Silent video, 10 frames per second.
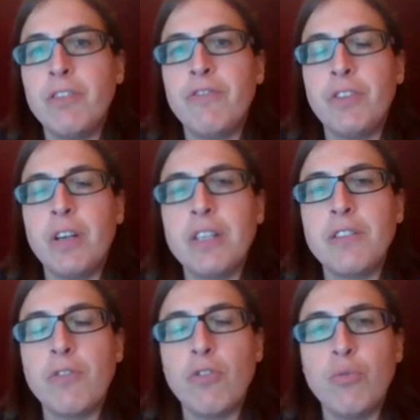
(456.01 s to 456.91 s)
the
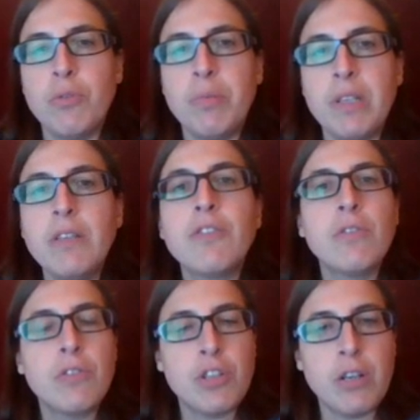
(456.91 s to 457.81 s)
ice flow would be
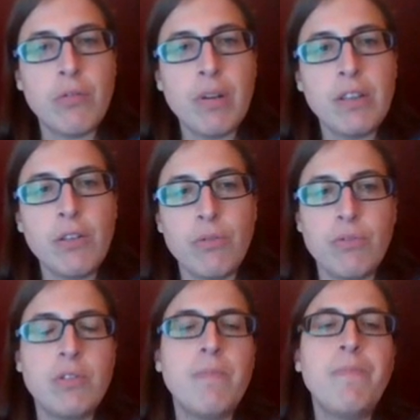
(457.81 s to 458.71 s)
to generate
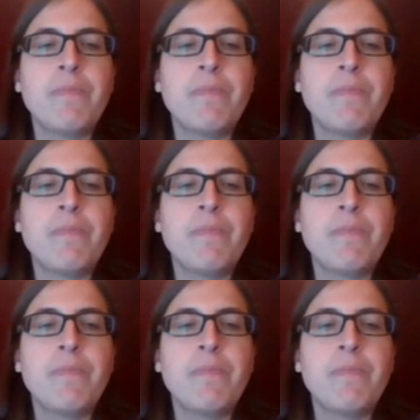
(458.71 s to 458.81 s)
those.